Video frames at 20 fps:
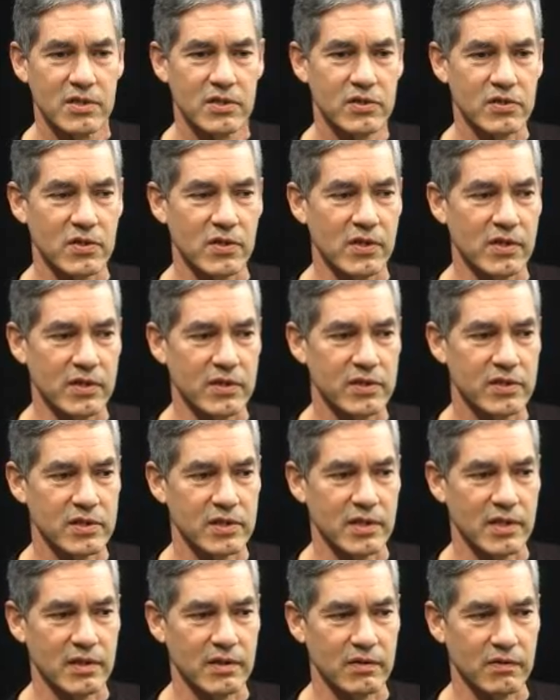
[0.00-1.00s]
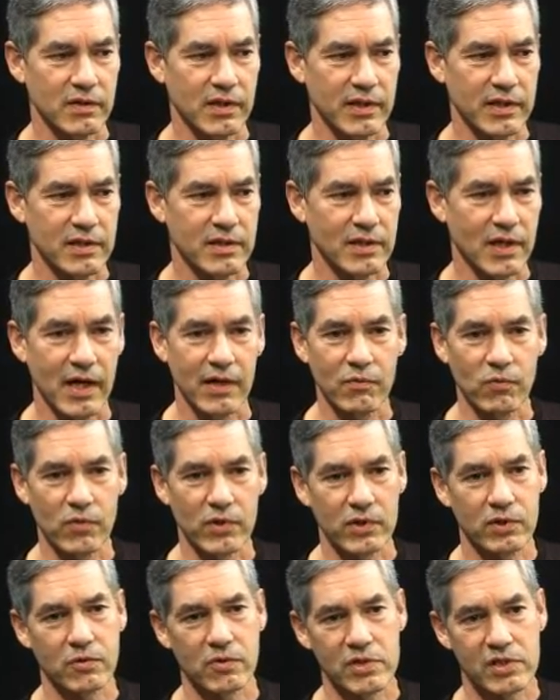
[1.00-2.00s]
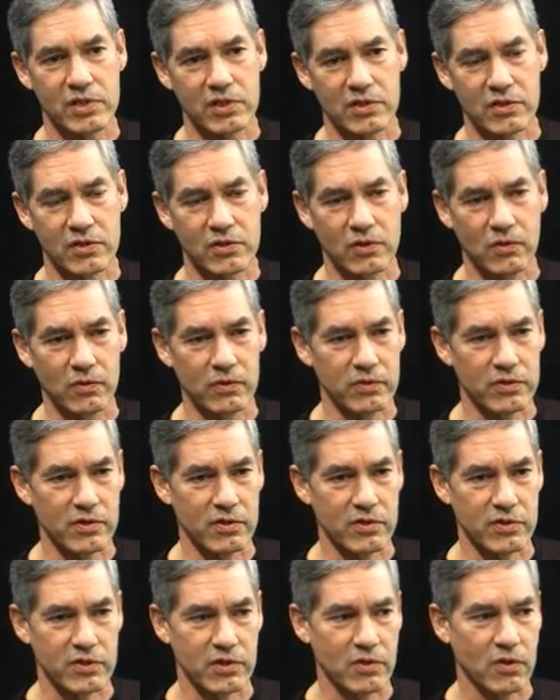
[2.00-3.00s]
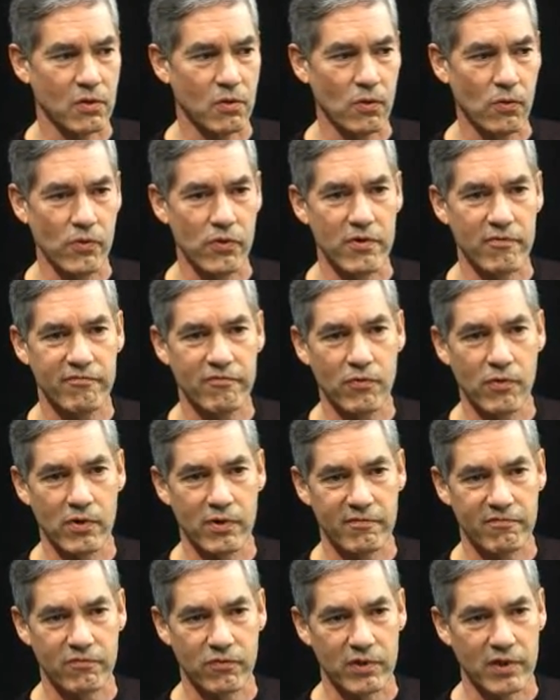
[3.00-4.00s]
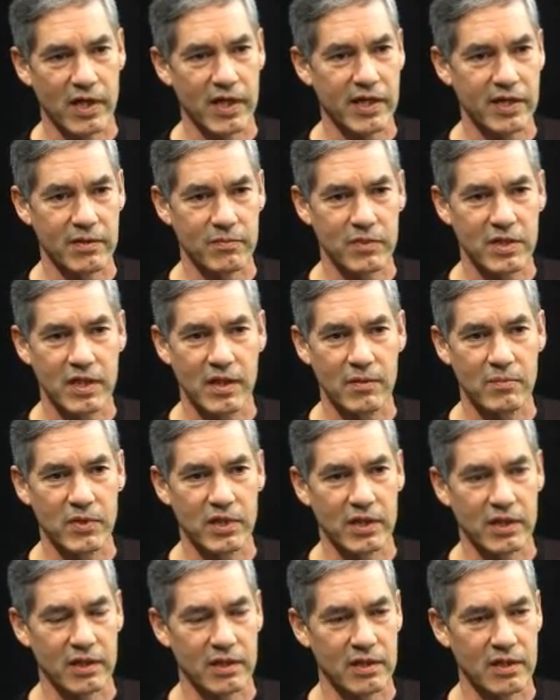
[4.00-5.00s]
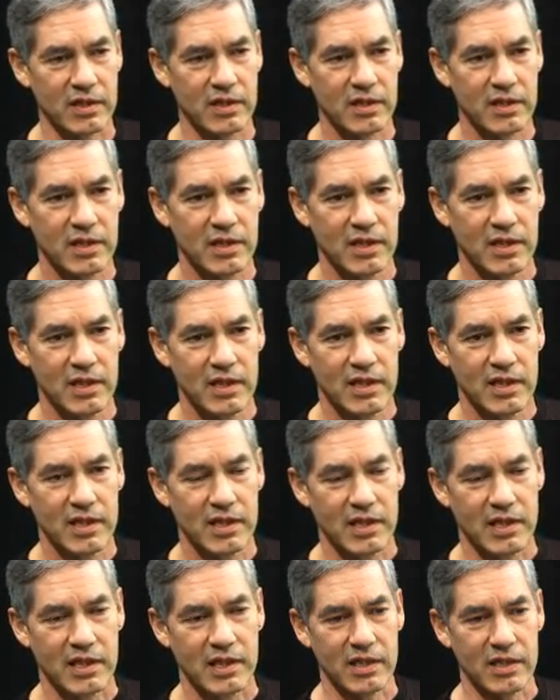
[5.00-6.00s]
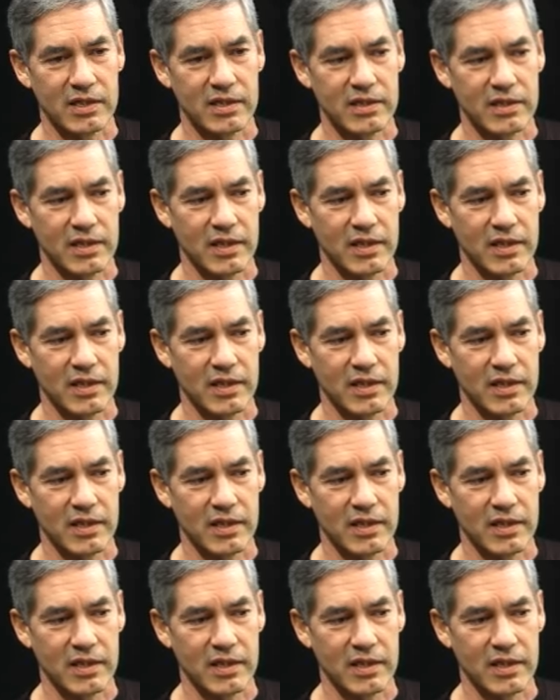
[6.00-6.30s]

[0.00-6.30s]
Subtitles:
songs like "Onward, Christian Soldiers" and "Hold the Fort, for I Am Coming," and